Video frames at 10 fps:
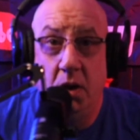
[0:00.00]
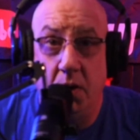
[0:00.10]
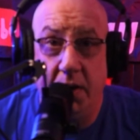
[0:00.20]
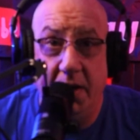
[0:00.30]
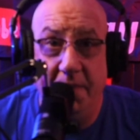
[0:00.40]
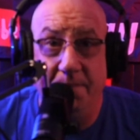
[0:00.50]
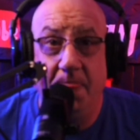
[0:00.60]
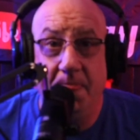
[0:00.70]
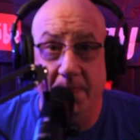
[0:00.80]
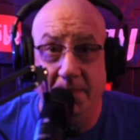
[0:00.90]
Okay?
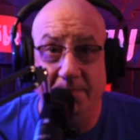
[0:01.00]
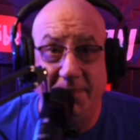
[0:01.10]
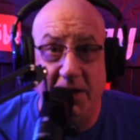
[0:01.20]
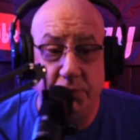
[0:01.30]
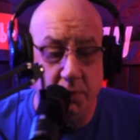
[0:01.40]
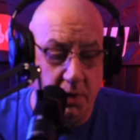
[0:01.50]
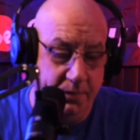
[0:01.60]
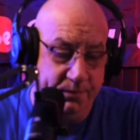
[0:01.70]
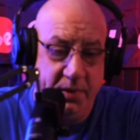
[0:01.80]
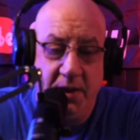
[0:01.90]
That's all.
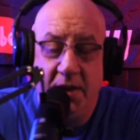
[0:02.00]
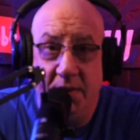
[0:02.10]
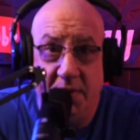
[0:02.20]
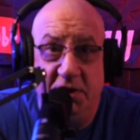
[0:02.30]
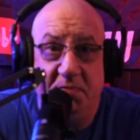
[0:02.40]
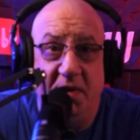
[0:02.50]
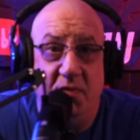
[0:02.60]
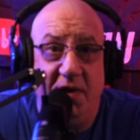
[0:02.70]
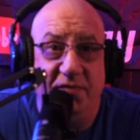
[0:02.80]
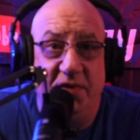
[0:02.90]
That's my
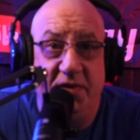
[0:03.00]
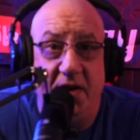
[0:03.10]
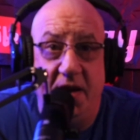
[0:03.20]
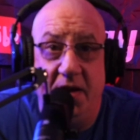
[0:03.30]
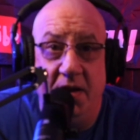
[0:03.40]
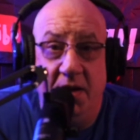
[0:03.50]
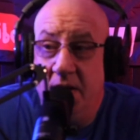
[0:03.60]
rant for today.